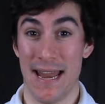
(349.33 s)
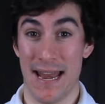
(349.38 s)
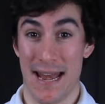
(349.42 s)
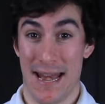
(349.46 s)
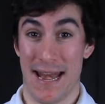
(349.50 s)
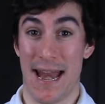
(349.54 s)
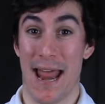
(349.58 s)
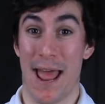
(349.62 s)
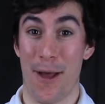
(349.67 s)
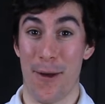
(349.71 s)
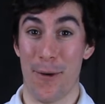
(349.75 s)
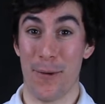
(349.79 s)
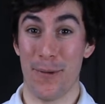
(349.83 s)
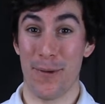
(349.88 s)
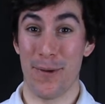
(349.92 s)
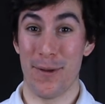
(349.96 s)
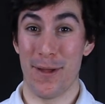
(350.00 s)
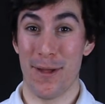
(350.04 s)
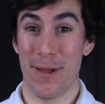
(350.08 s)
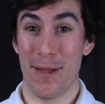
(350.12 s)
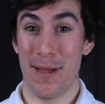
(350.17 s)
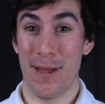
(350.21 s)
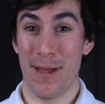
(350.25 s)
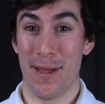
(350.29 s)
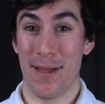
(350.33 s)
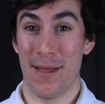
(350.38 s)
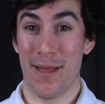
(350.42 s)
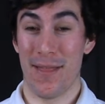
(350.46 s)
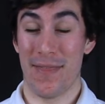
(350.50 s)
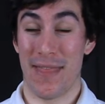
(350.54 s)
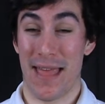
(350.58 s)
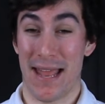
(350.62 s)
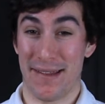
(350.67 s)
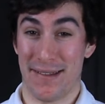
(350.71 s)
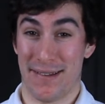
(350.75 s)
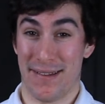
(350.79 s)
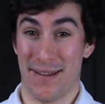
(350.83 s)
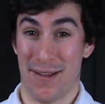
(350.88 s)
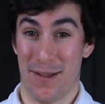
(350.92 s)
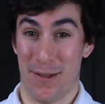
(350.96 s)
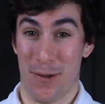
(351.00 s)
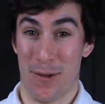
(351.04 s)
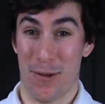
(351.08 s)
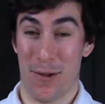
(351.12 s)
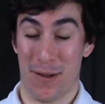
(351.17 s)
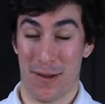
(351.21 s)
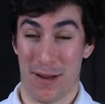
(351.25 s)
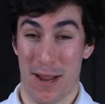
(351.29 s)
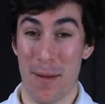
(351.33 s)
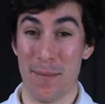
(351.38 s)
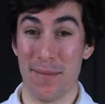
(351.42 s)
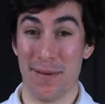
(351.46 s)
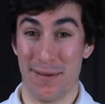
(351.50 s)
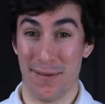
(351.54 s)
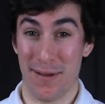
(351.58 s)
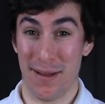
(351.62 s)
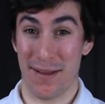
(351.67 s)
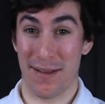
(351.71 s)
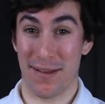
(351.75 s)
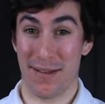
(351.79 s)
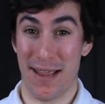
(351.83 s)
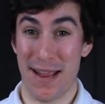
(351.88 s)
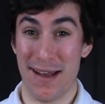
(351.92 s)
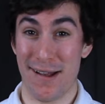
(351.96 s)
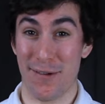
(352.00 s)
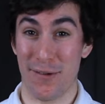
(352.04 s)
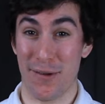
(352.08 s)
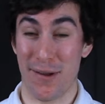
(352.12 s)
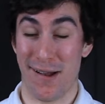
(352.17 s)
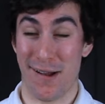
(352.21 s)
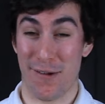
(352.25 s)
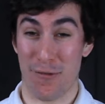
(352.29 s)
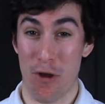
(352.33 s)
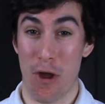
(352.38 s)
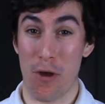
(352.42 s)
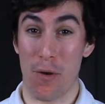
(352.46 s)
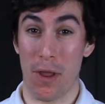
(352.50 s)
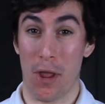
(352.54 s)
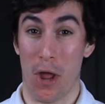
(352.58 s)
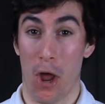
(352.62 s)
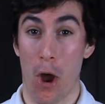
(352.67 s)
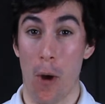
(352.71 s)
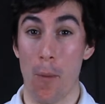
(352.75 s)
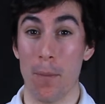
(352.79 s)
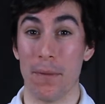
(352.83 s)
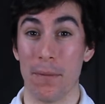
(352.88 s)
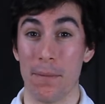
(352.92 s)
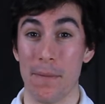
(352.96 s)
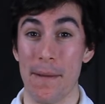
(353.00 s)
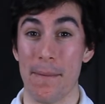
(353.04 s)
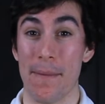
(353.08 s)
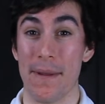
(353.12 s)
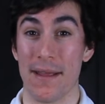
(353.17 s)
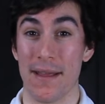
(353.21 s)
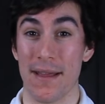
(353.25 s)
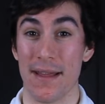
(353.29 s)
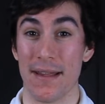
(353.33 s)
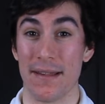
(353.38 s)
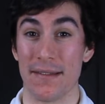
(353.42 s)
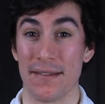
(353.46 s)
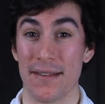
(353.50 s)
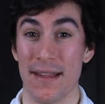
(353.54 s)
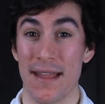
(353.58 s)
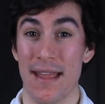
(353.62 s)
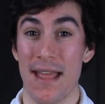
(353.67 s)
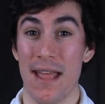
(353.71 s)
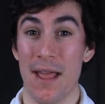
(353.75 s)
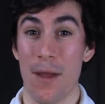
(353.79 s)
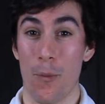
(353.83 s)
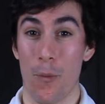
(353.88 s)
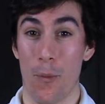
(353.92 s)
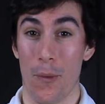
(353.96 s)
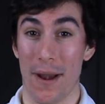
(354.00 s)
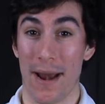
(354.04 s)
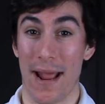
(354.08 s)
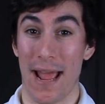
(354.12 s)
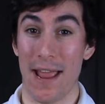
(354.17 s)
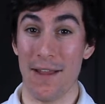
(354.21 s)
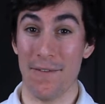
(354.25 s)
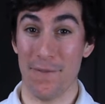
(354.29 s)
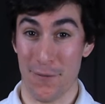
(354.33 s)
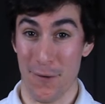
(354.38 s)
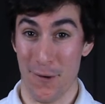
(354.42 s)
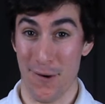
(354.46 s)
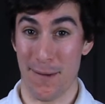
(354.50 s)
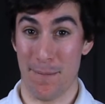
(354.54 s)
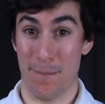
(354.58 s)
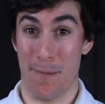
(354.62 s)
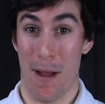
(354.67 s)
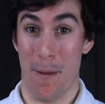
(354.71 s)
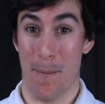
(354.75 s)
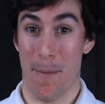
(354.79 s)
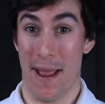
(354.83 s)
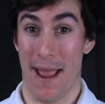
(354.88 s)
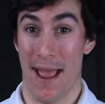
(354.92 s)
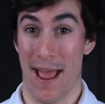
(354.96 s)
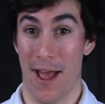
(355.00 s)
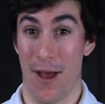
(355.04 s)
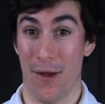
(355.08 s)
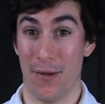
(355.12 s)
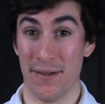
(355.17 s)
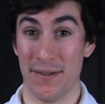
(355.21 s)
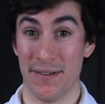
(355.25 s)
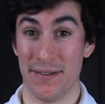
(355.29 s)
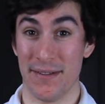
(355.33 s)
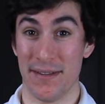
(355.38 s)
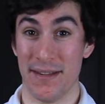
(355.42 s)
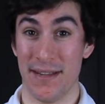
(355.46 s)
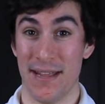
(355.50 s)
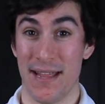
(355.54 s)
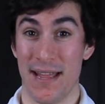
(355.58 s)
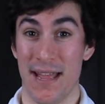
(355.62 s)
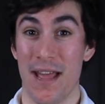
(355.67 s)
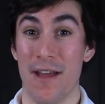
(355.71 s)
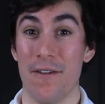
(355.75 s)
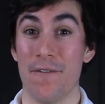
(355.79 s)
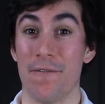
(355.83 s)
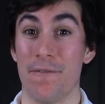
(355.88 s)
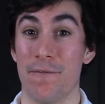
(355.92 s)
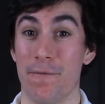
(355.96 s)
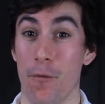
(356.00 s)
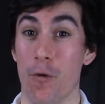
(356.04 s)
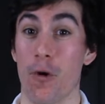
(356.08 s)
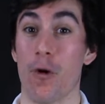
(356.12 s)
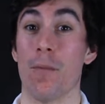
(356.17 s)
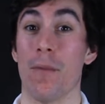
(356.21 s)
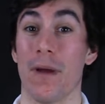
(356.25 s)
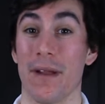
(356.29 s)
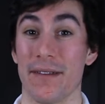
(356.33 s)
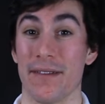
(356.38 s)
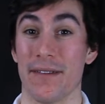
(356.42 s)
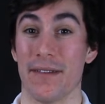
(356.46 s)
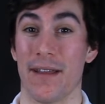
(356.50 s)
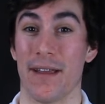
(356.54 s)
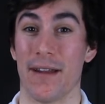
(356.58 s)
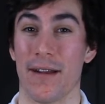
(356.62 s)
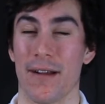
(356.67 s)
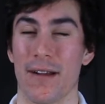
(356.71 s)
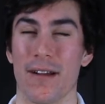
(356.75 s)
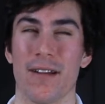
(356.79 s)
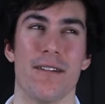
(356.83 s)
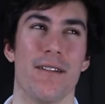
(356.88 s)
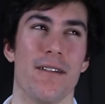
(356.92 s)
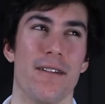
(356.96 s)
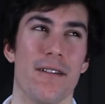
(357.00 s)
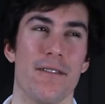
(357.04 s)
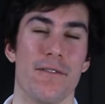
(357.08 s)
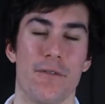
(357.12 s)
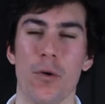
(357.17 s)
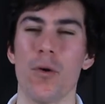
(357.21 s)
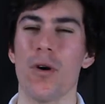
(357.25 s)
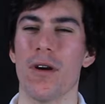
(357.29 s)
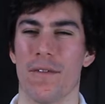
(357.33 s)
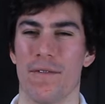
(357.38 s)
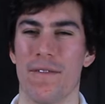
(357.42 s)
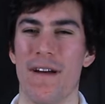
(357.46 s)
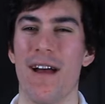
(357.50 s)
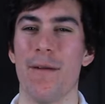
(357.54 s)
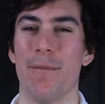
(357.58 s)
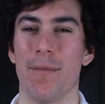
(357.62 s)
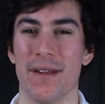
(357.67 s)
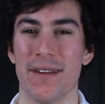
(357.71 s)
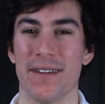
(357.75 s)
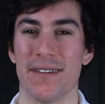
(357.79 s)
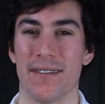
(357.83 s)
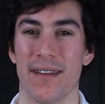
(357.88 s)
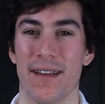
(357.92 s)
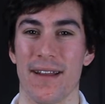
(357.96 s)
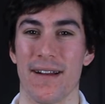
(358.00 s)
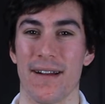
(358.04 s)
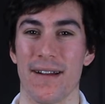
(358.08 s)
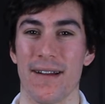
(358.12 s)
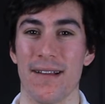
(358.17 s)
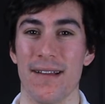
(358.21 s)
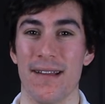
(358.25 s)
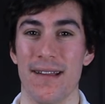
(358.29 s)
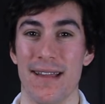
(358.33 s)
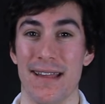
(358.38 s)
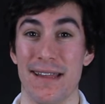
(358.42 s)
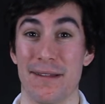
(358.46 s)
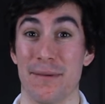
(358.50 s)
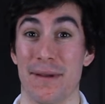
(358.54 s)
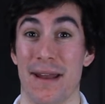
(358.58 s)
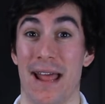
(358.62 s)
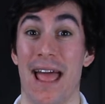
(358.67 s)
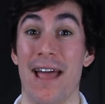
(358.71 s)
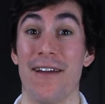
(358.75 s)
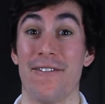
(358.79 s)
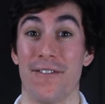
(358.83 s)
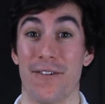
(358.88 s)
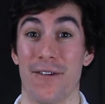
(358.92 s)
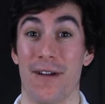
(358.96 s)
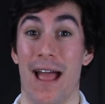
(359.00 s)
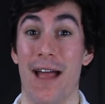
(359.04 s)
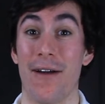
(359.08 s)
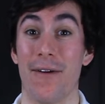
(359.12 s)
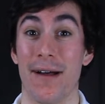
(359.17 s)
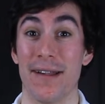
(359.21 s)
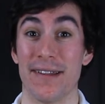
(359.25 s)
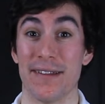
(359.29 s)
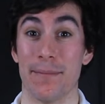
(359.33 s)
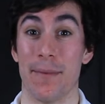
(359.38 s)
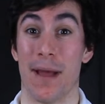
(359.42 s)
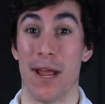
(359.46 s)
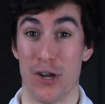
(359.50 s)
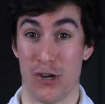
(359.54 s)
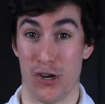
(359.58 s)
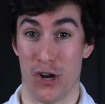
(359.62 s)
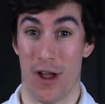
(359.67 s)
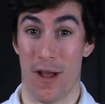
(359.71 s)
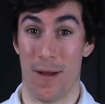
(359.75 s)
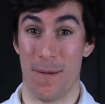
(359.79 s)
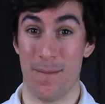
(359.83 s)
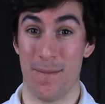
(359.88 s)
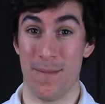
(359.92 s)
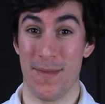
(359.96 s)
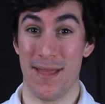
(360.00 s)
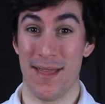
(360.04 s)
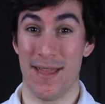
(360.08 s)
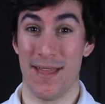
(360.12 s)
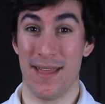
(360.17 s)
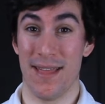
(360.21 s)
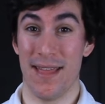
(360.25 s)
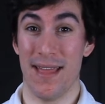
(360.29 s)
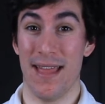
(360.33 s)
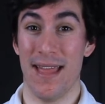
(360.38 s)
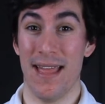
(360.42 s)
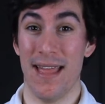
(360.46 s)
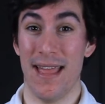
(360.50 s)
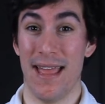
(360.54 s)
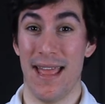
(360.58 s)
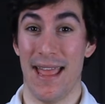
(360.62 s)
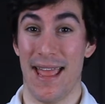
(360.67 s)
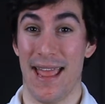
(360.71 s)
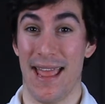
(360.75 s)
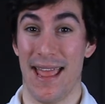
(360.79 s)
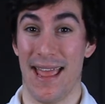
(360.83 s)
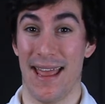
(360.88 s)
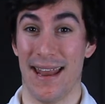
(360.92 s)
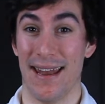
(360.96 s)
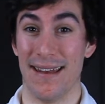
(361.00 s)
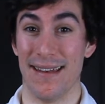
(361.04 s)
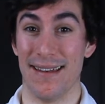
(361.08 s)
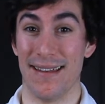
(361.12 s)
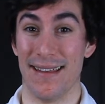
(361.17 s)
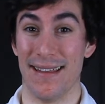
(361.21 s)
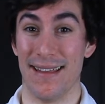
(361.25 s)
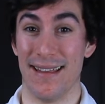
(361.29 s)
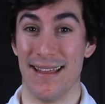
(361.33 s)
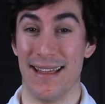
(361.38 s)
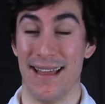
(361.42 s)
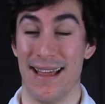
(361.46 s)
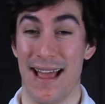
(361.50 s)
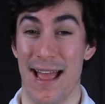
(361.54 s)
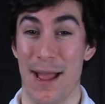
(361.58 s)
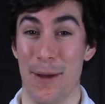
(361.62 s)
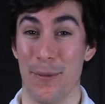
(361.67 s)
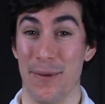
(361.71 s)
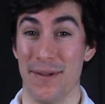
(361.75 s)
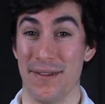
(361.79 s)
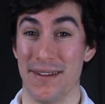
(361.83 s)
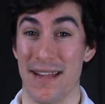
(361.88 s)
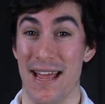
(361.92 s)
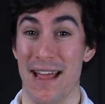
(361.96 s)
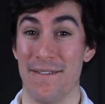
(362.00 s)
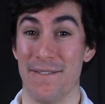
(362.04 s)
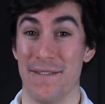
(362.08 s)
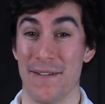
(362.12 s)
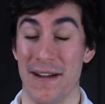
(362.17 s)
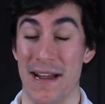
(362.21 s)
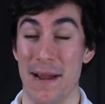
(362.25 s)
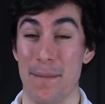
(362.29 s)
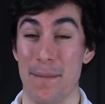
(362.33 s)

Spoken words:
Now, hits really strongly home to me because when I first bought my house, 4 or 5 months later is when I lost my job, and I was not very